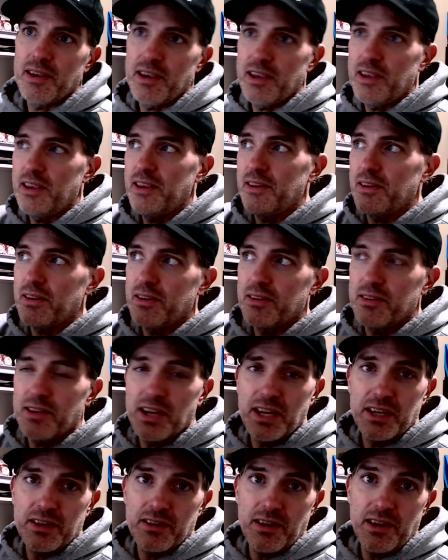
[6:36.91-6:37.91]
it
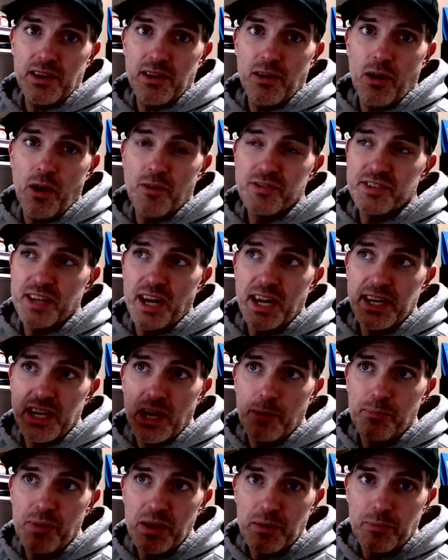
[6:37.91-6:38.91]
like all of a sudden I
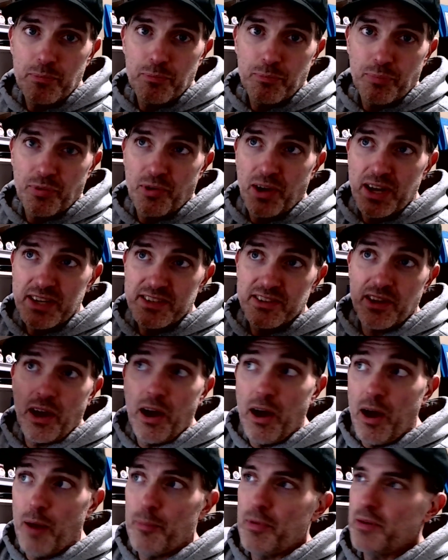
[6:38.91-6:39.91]
get a big price
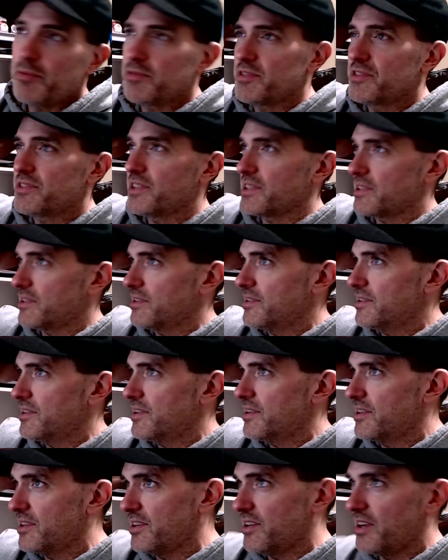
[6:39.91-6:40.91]
up, and I'm just like,
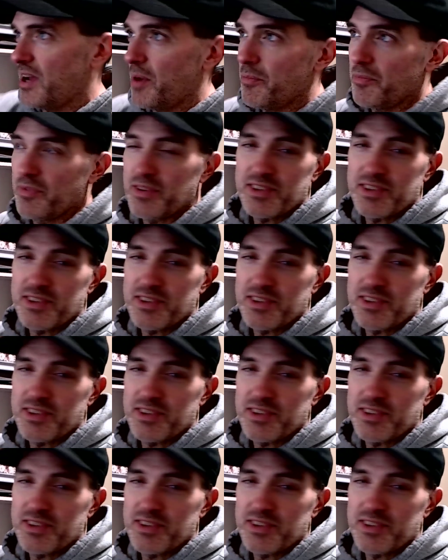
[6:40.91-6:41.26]
ugh.